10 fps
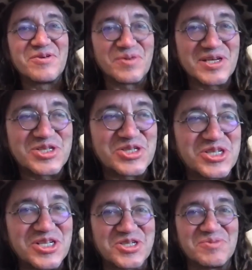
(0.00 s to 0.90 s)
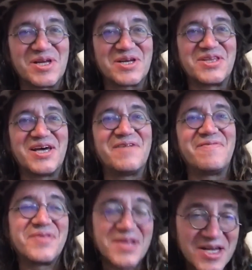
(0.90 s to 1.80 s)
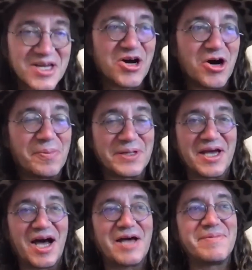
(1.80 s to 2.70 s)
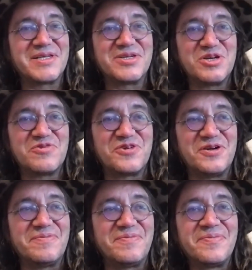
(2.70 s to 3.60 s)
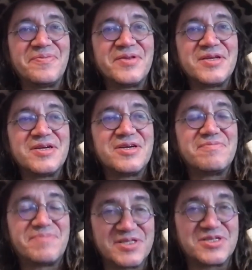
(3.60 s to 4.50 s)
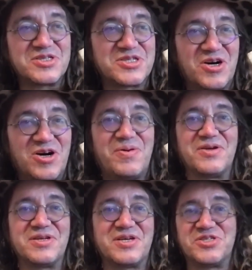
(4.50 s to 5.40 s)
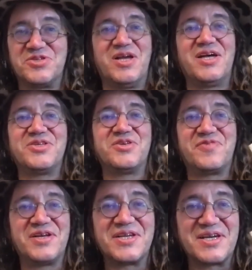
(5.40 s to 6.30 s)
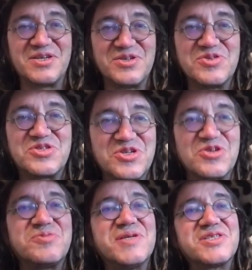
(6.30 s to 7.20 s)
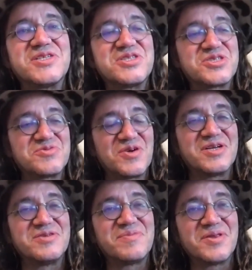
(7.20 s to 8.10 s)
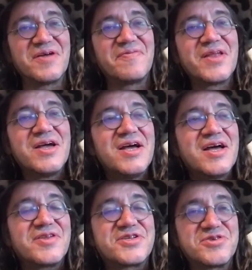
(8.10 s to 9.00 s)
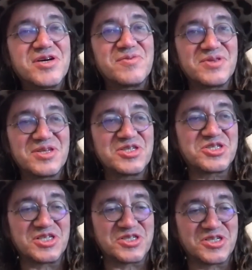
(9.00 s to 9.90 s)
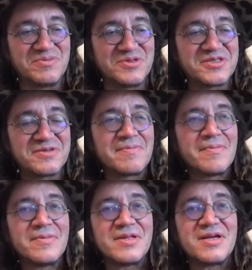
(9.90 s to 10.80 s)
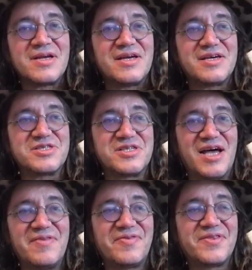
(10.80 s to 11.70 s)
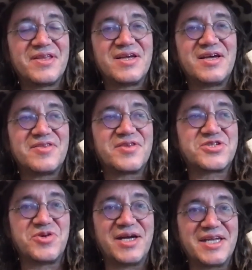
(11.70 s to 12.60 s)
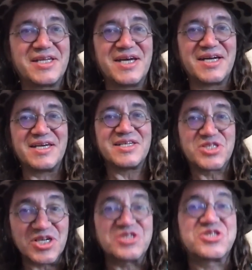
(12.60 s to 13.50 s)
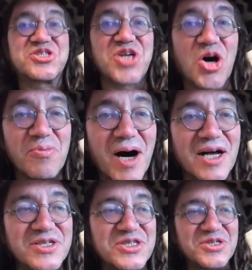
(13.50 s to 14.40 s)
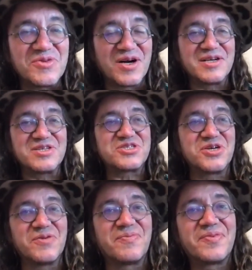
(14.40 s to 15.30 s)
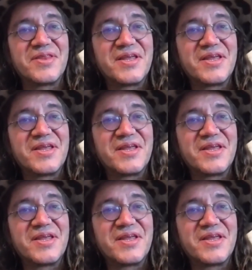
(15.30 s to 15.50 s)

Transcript: release a system like that. OpenAI made a different business call, partly because they're not defending a huge search business, right? But the, the trick with these systems is that the training data is just so much, right? So